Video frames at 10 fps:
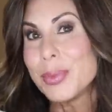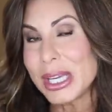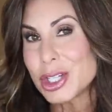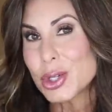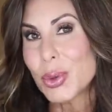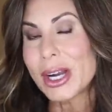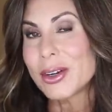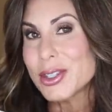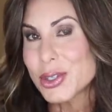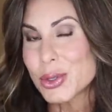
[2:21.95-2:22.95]

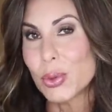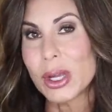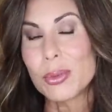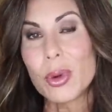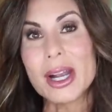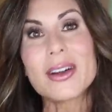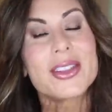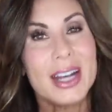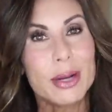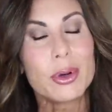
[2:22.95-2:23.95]
beachwear and swimwear
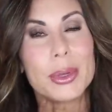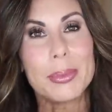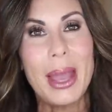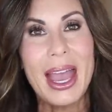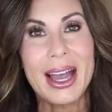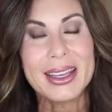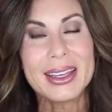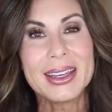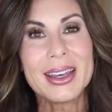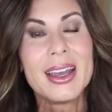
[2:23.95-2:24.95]
that I will be
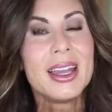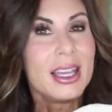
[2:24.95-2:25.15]
packing.